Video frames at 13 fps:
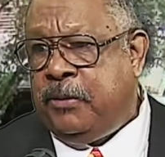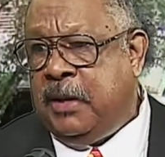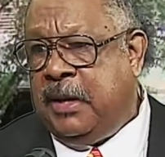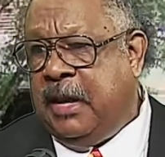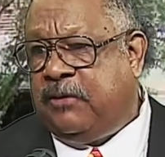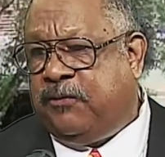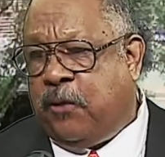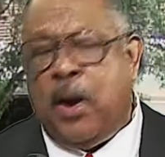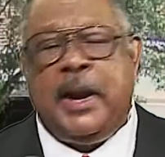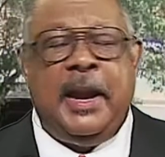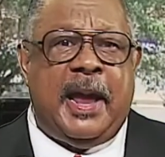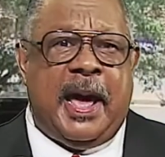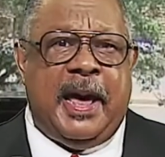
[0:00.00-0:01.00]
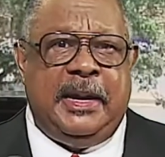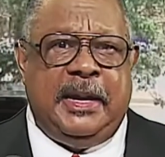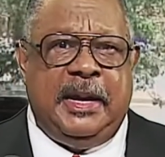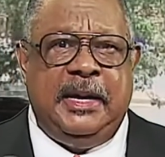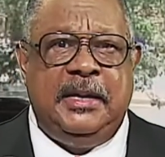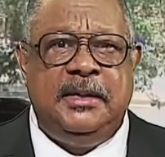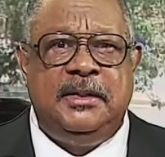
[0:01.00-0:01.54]
The next 49
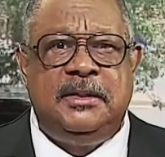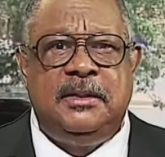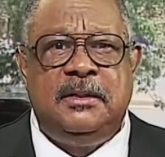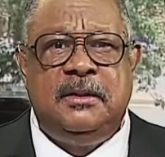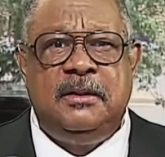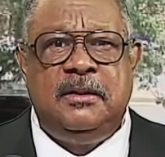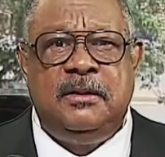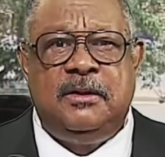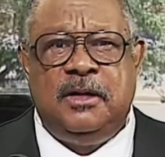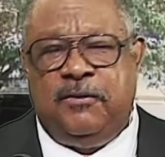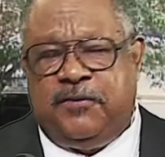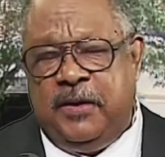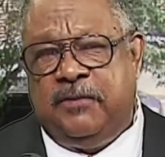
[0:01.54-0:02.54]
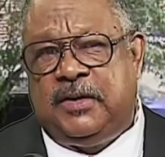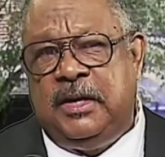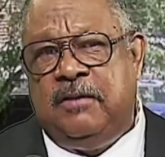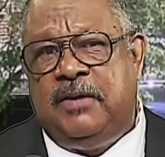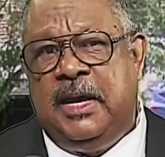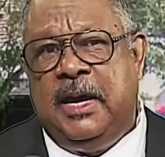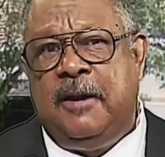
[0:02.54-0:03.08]
days to the
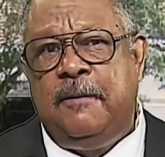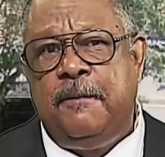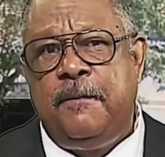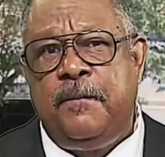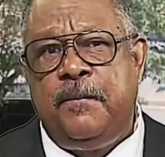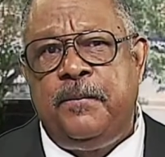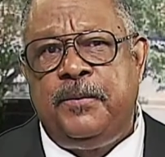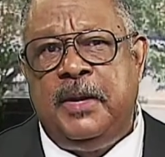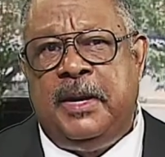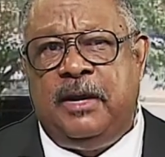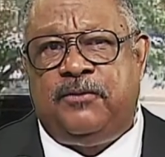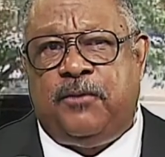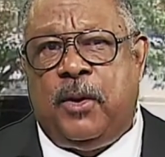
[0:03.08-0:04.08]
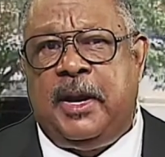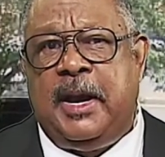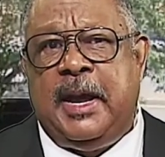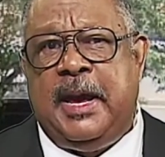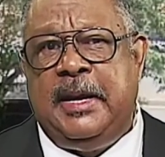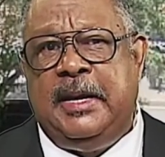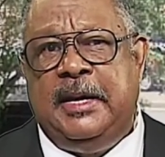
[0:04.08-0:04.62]
50th day, the next
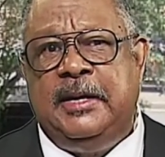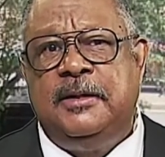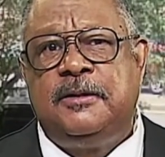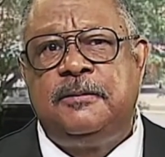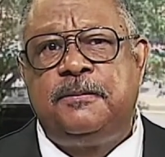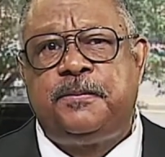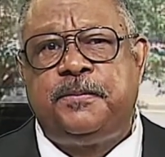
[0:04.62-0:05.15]
49 days.